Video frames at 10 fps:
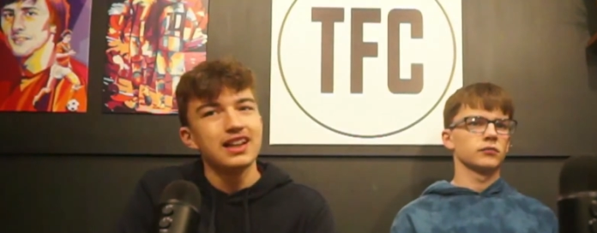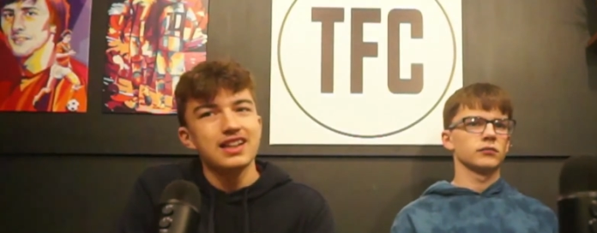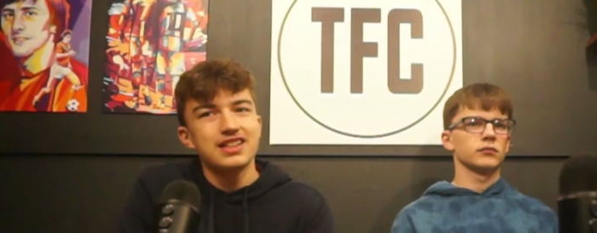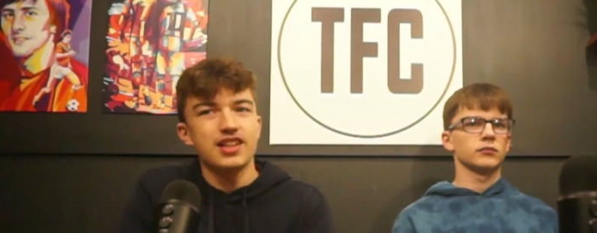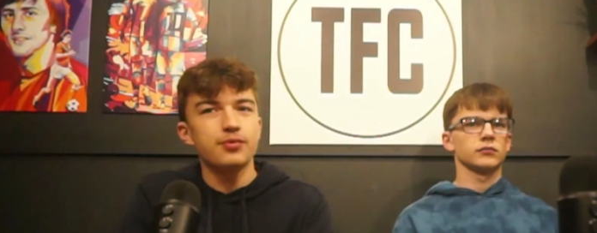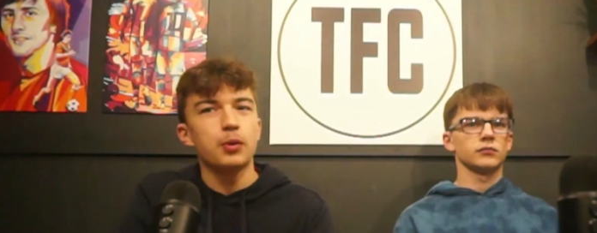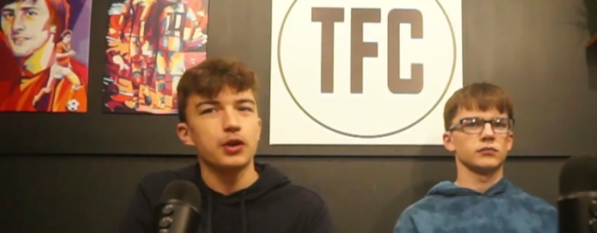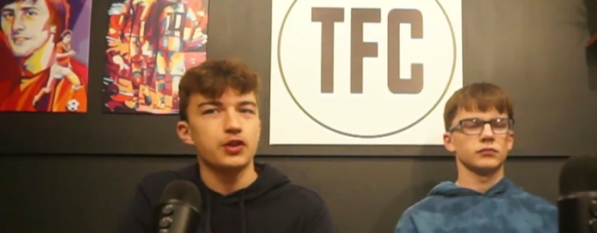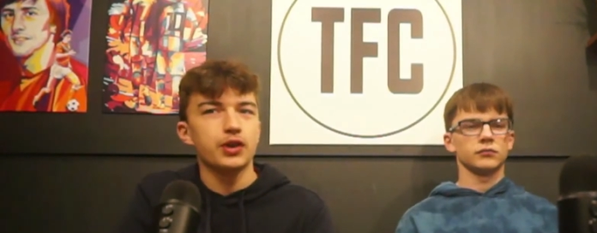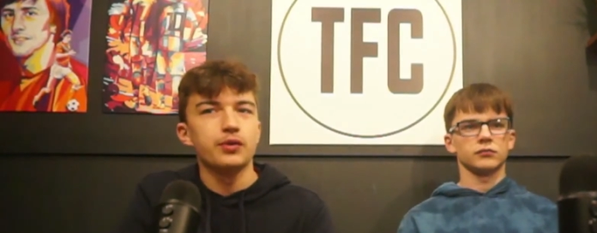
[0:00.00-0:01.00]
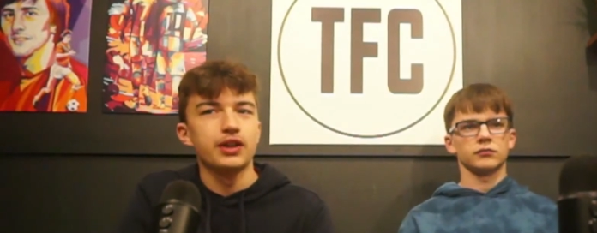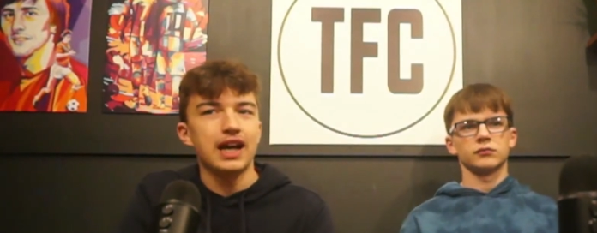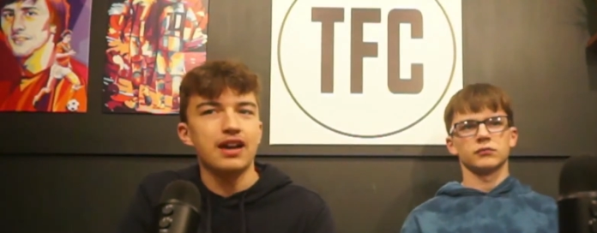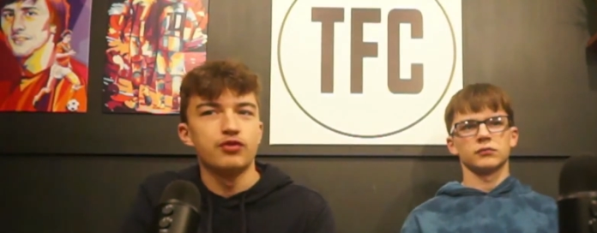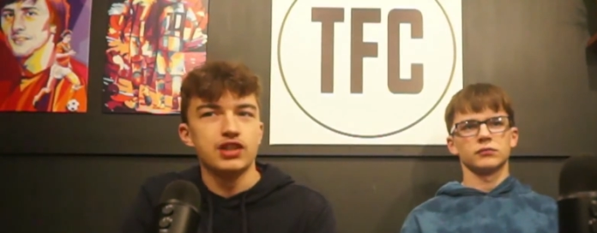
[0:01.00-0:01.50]
Speaker 1: 7.31
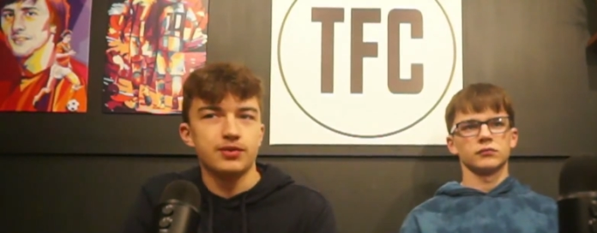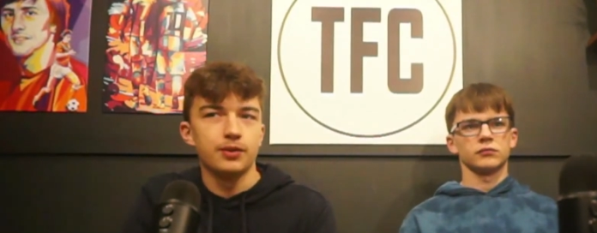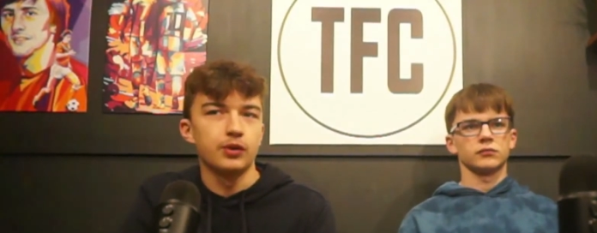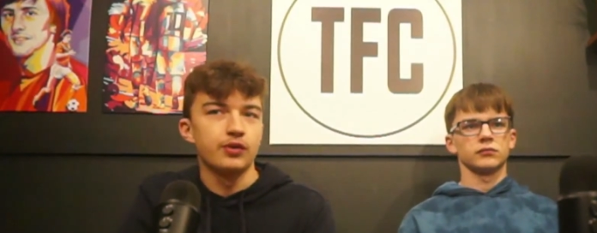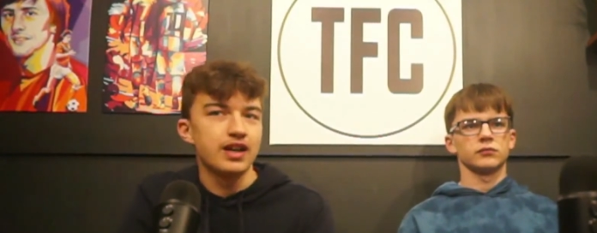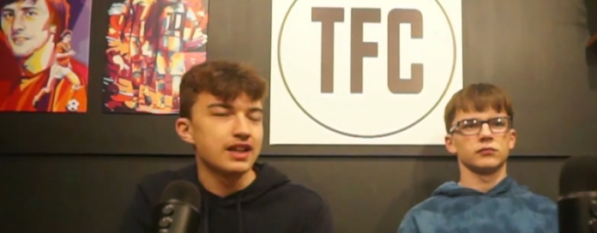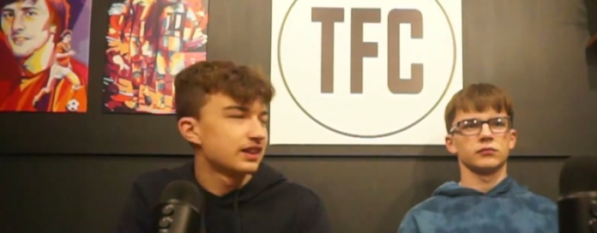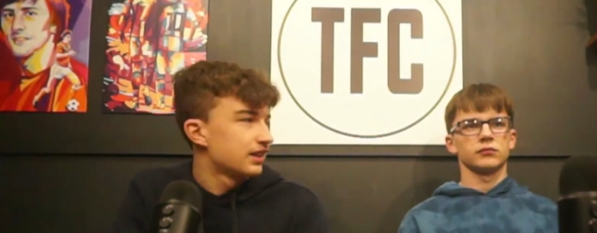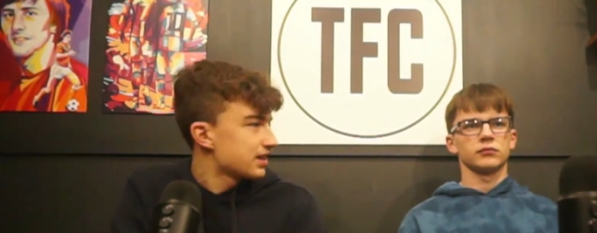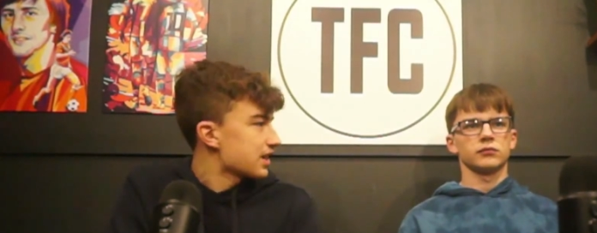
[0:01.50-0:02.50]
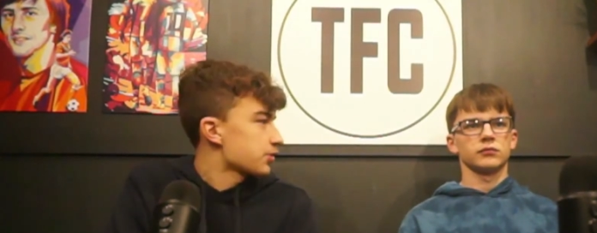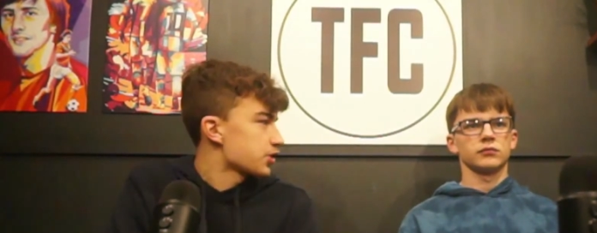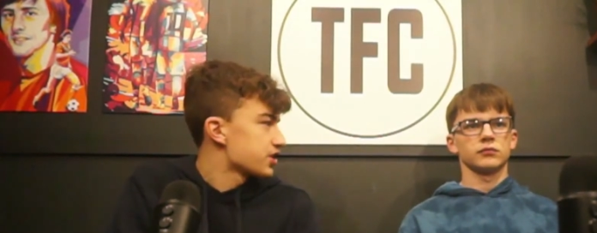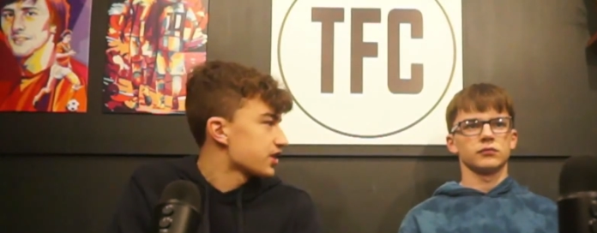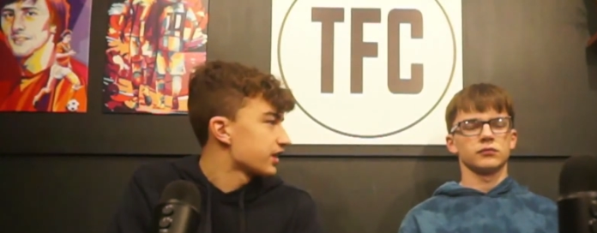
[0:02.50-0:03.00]
average football rating. It's absolutely
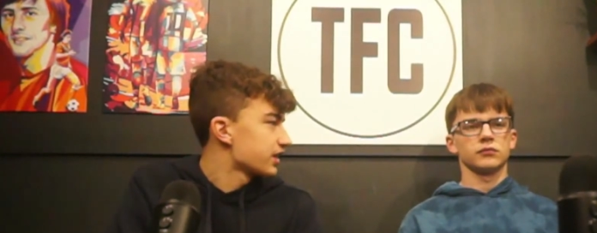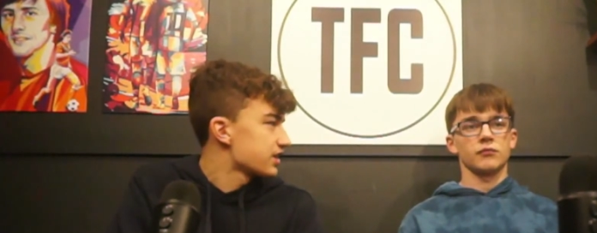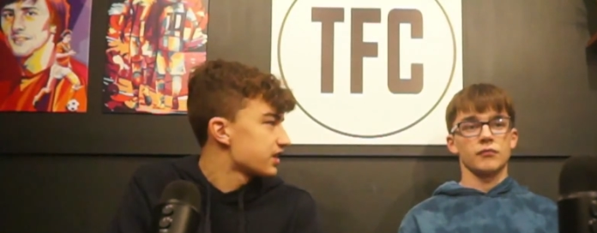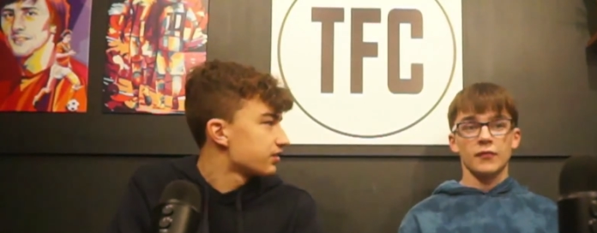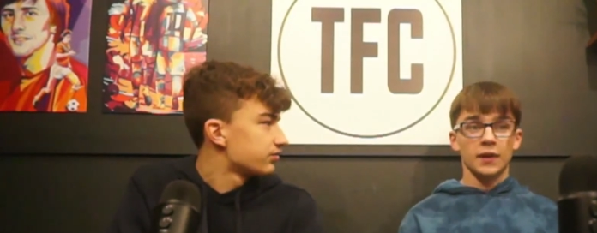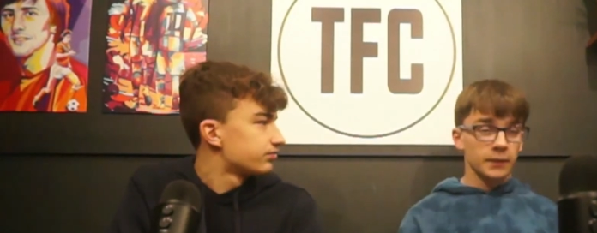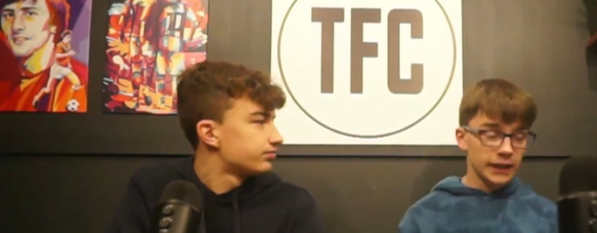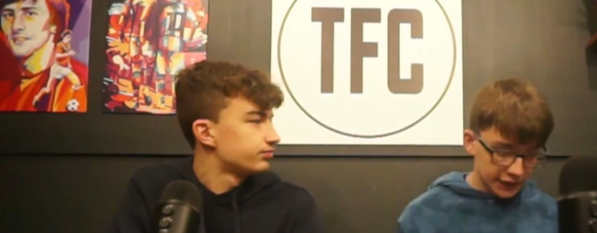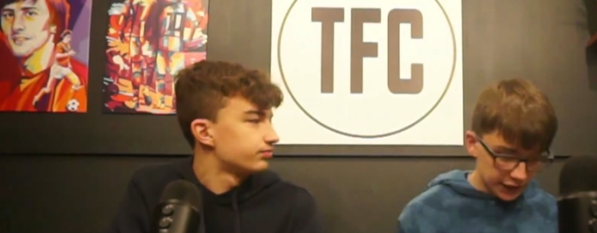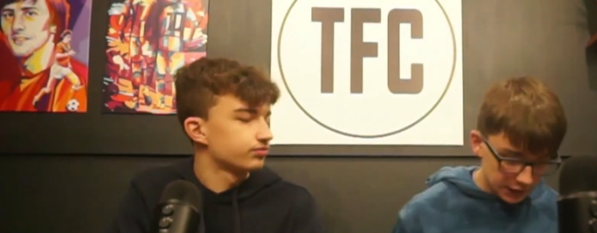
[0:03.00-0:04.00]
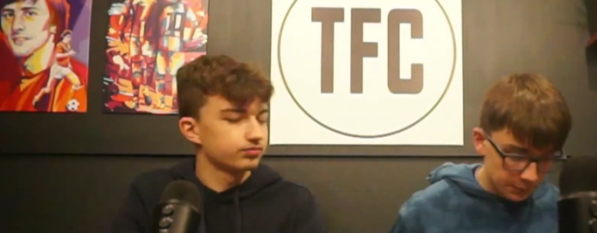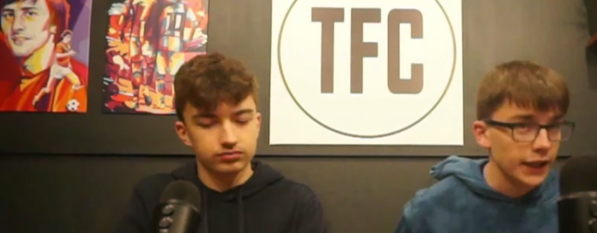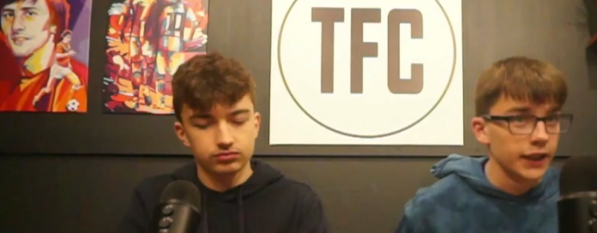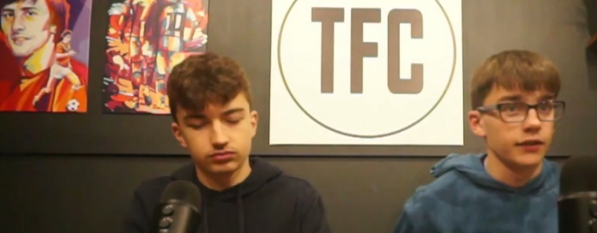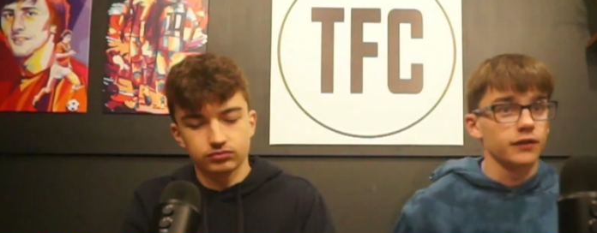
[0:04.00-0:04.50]
stunning, isn't it?
Speaker 2: Well, yeah, it's been
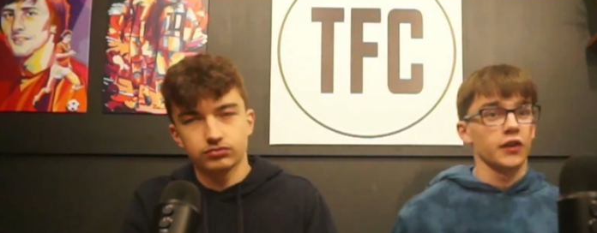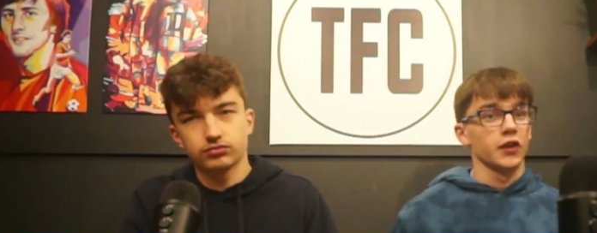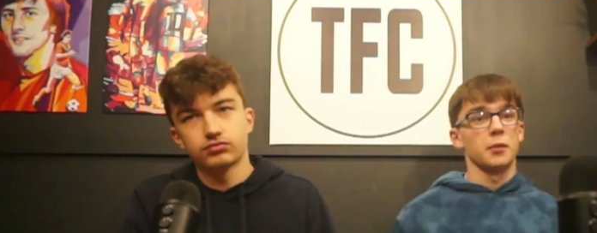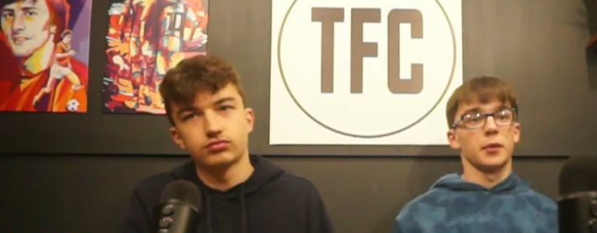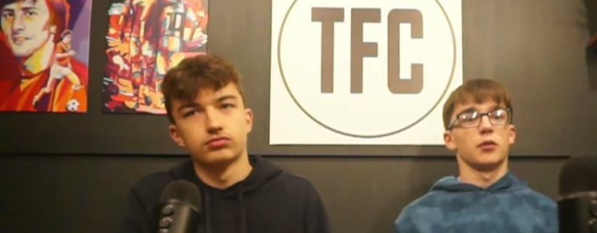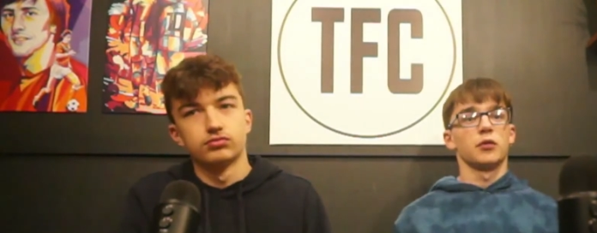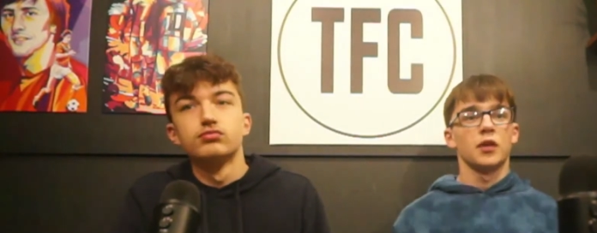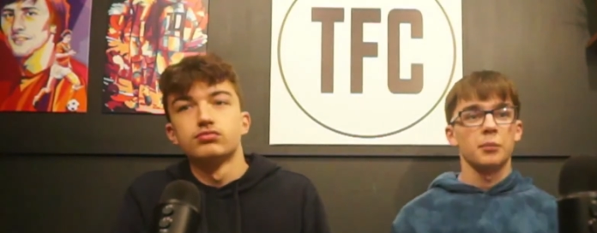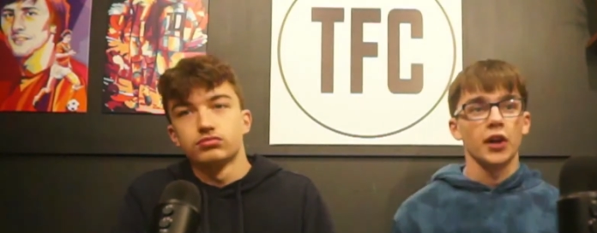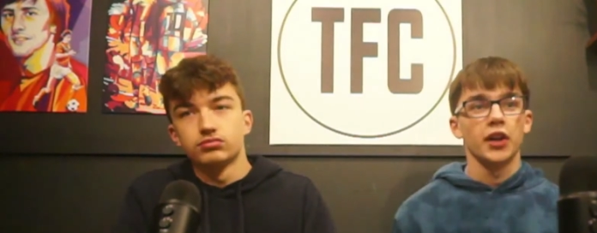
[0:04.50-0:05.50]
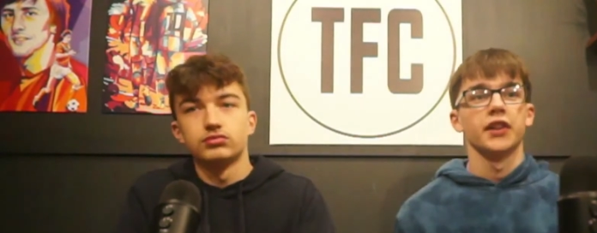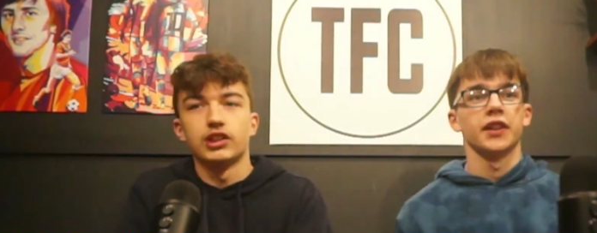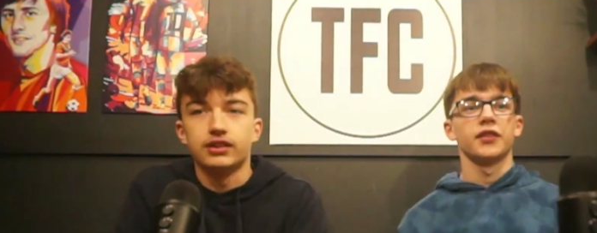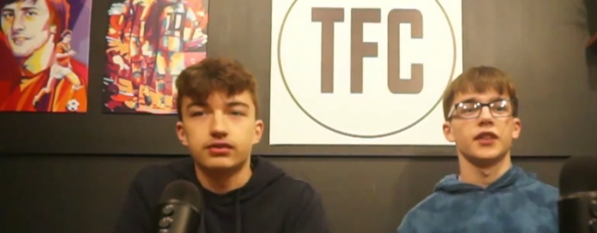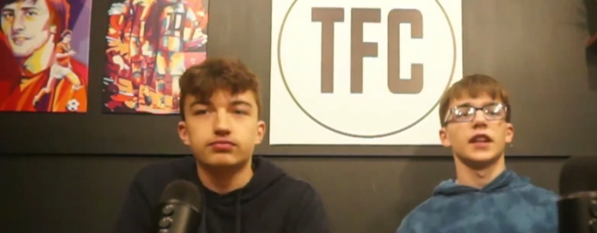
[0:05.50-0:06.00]
phenomenal for Brighton yeah. this
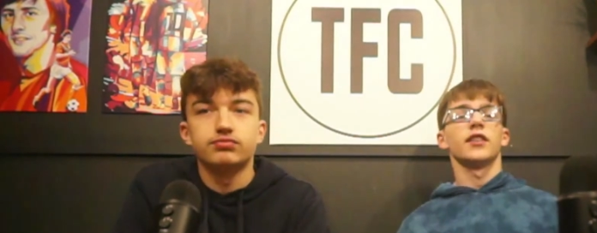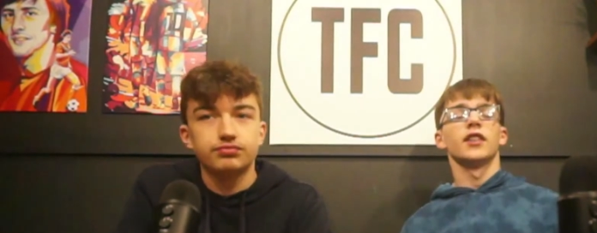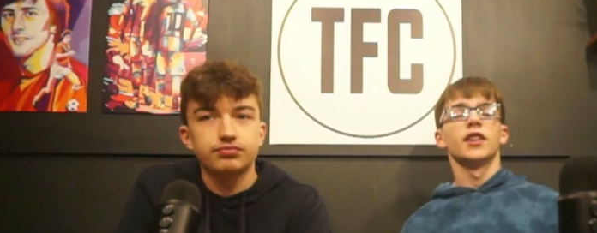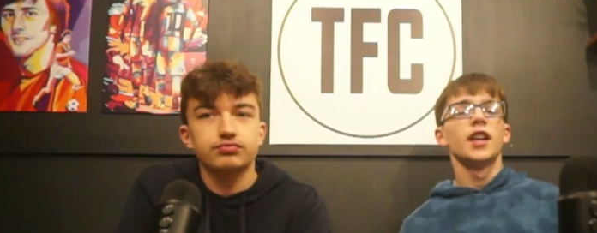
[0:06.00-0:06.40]
season.